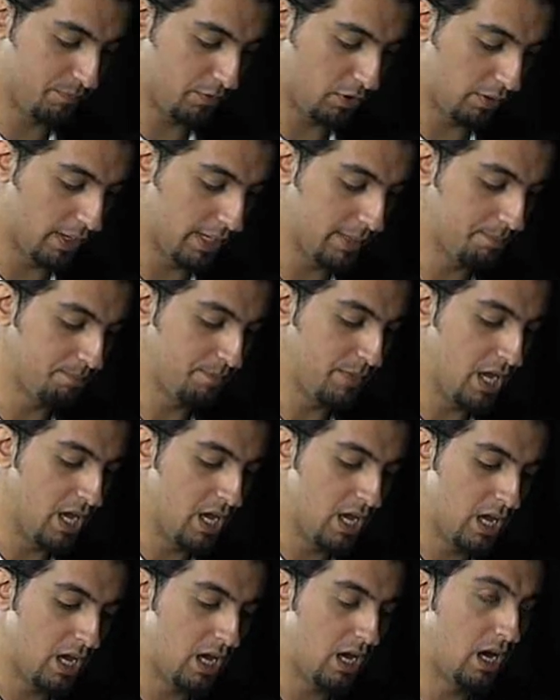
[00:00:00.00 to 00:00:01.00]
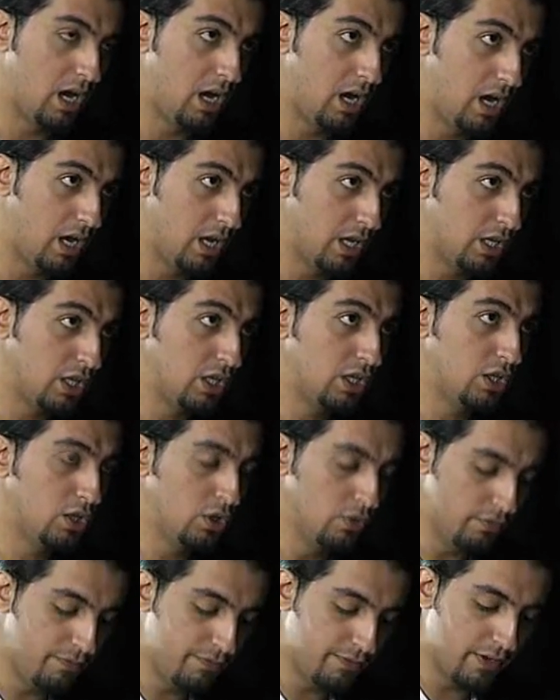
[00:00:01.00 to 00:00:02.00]
right?
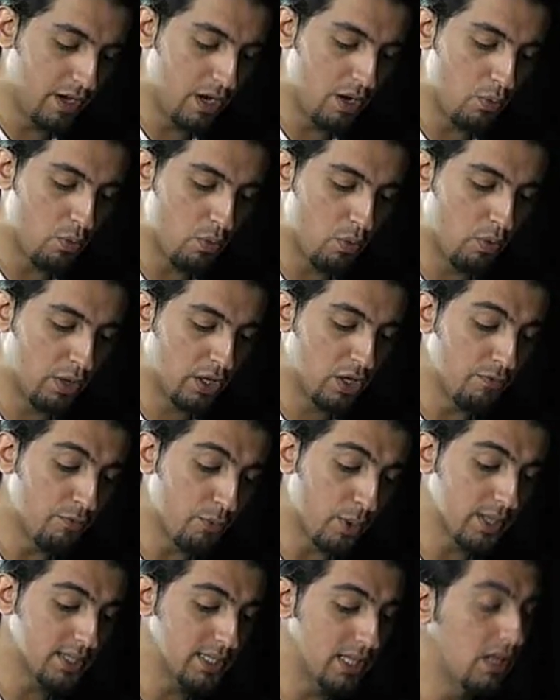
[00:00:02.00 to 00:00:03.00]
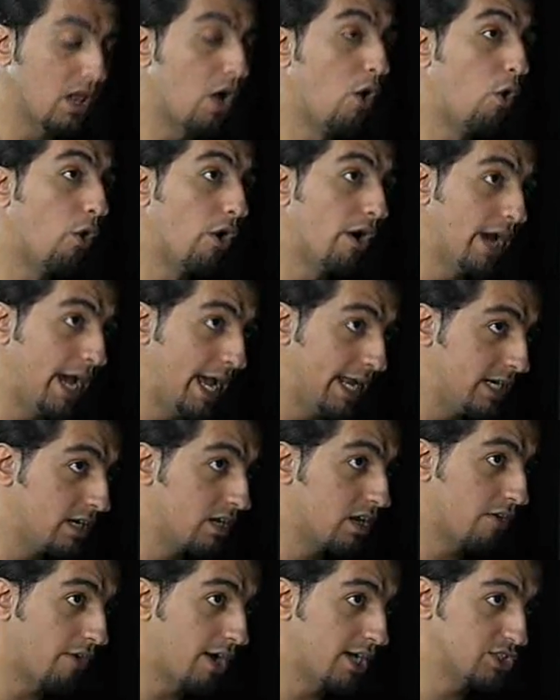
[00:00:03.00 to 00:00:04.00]
You've worked in Lahore and in
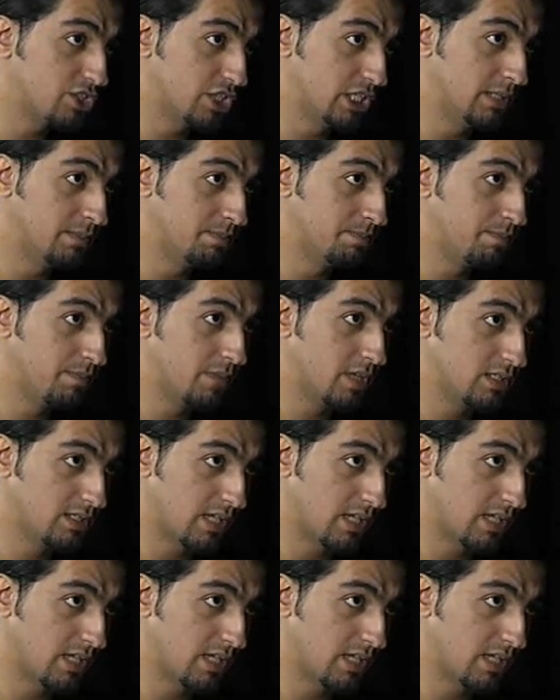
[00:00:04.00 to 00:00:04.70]
Karachi, is